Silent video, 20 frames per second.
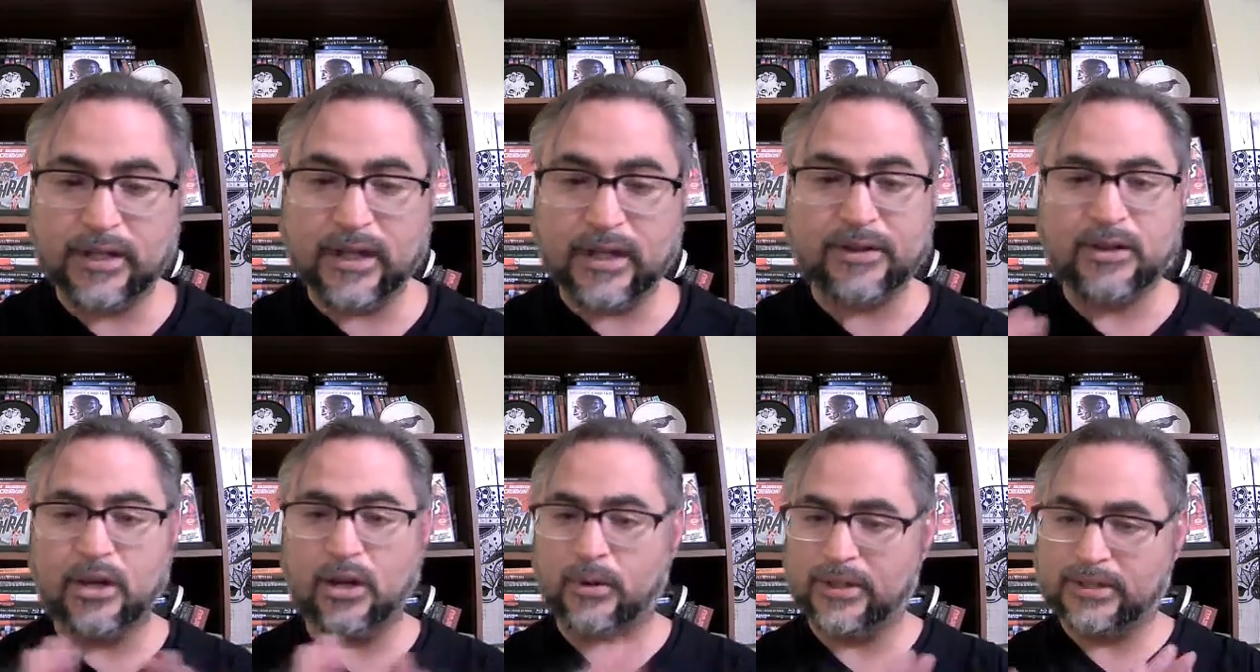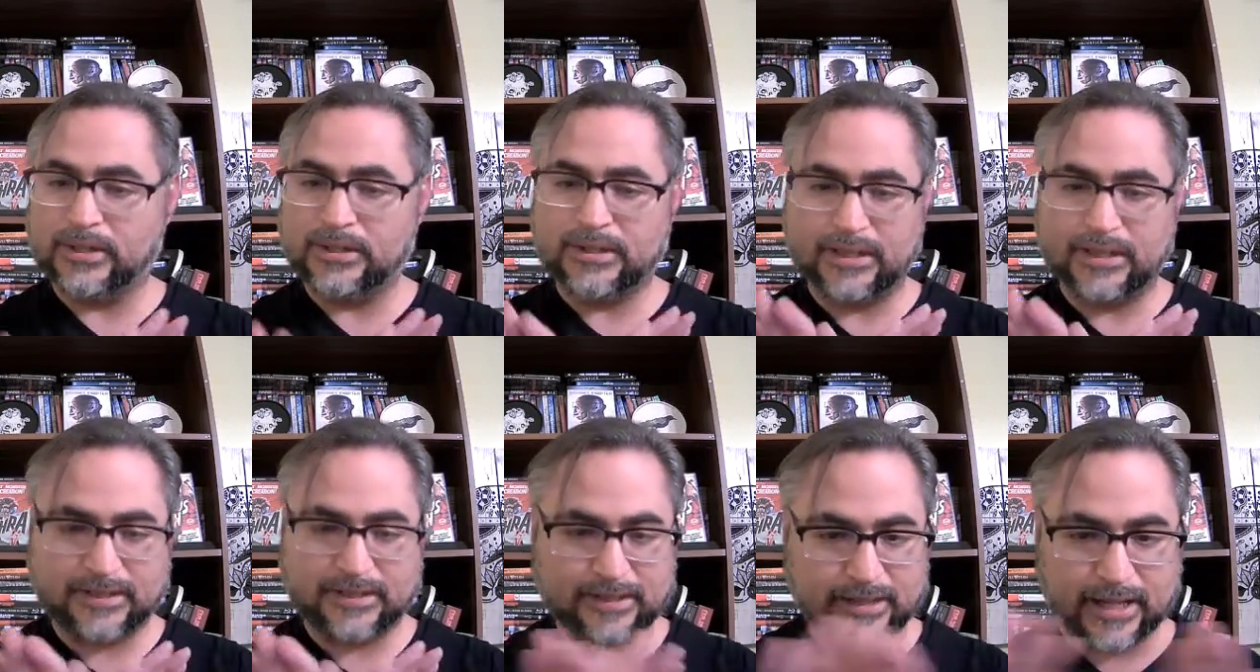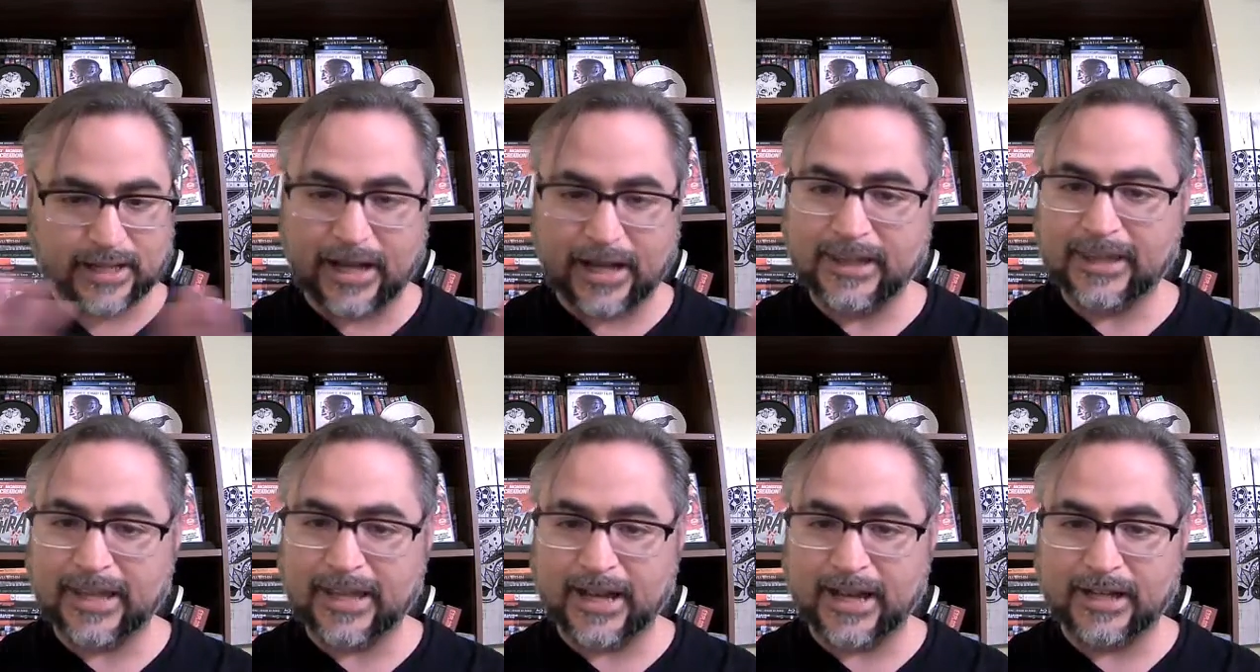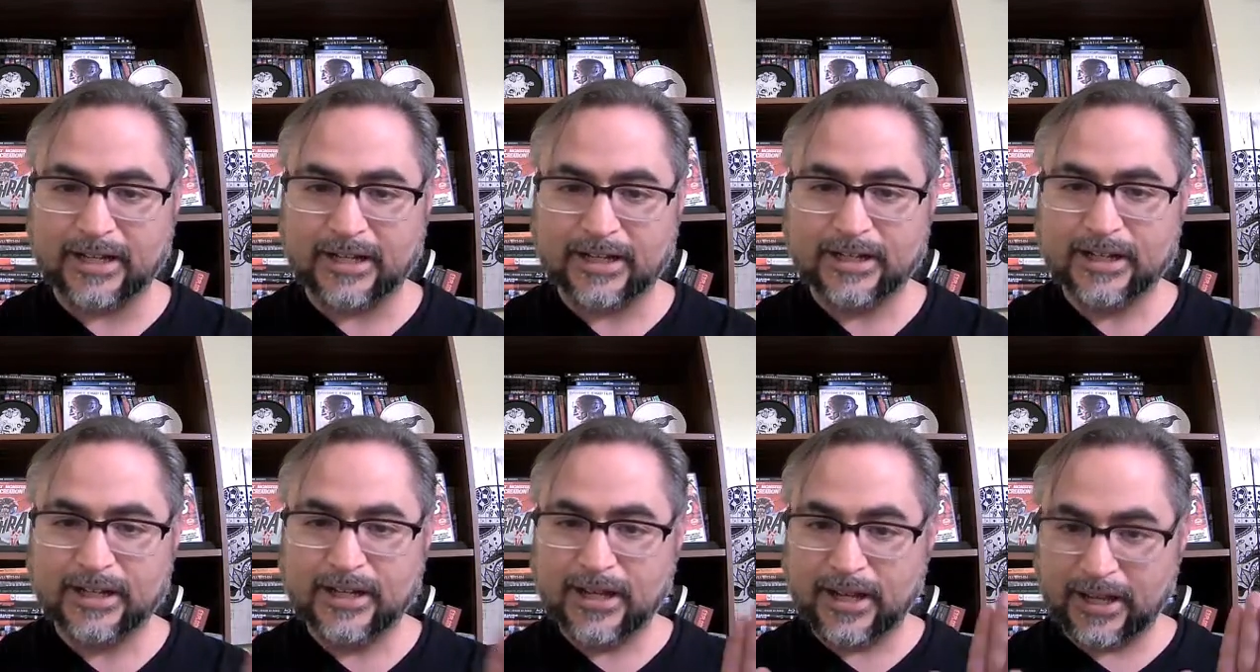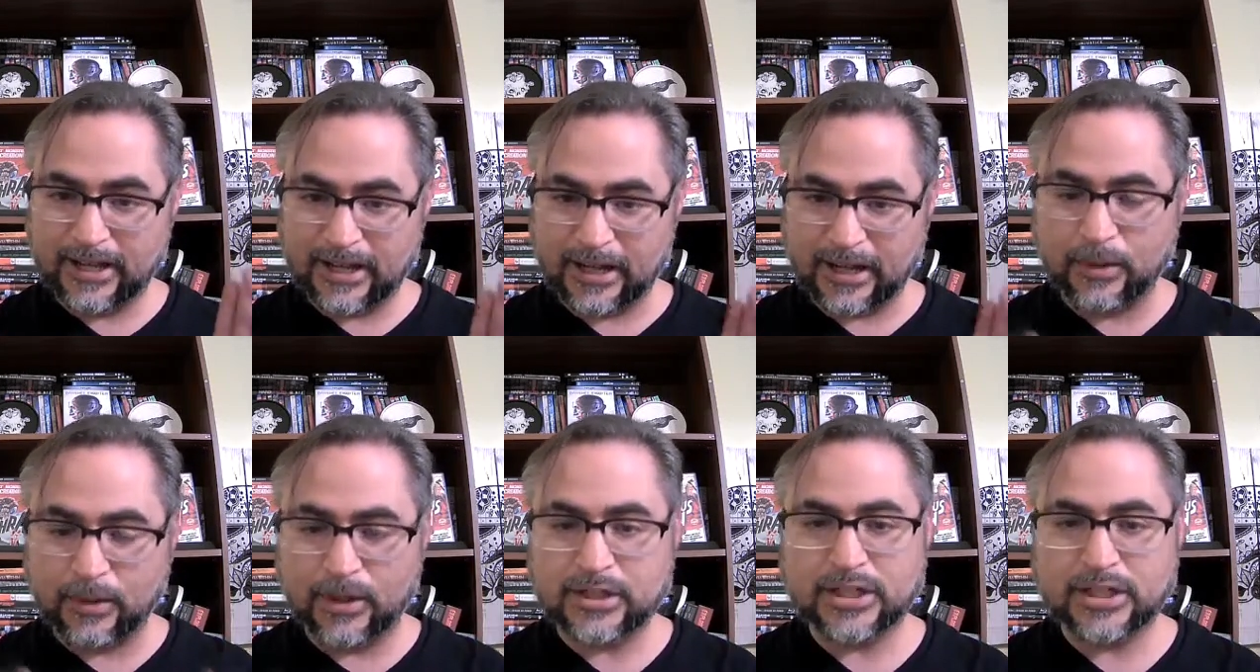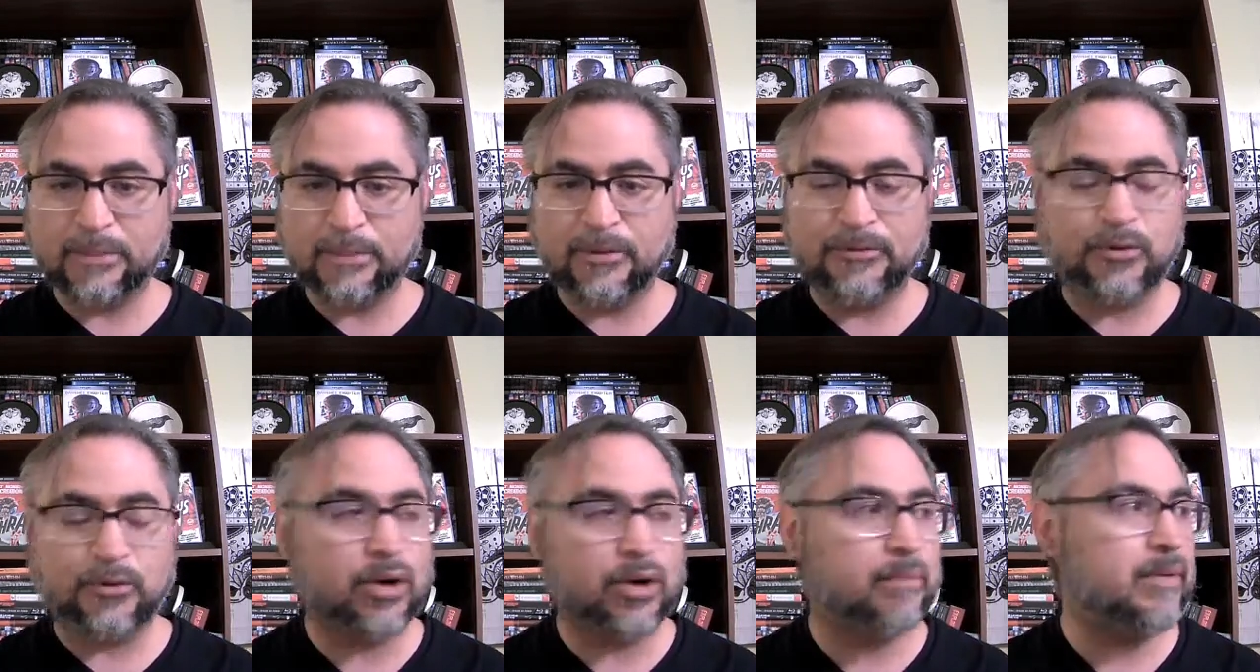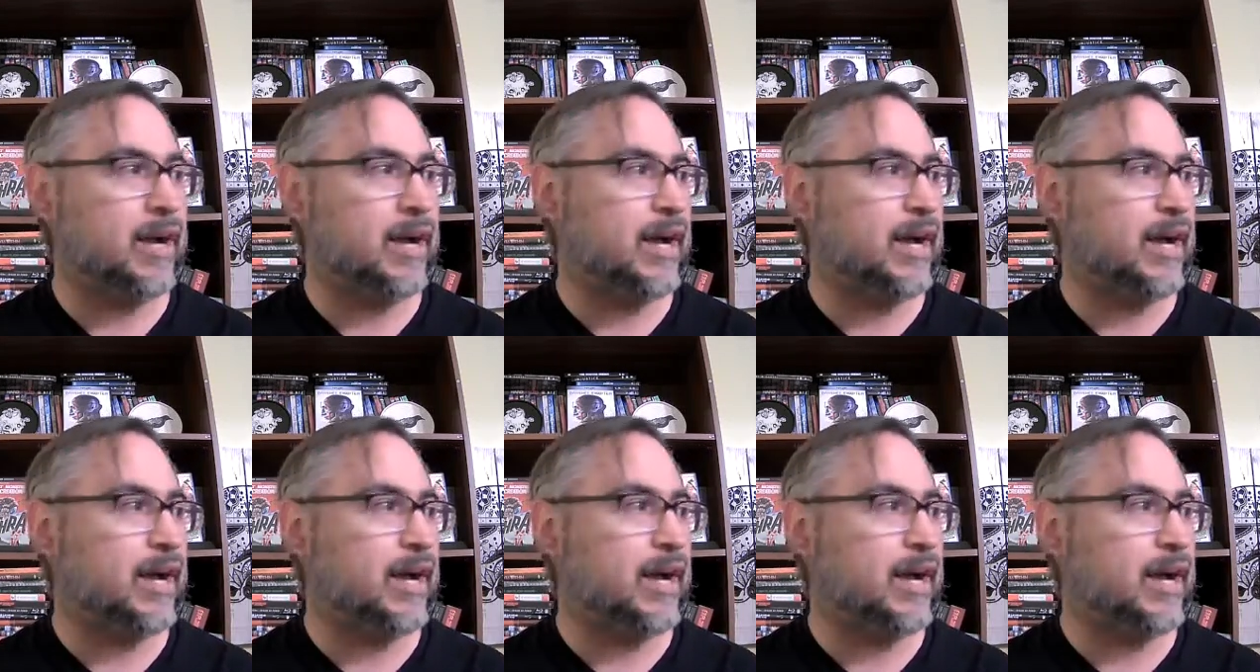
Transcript: Like, no, it's not that in any way, shape, or form.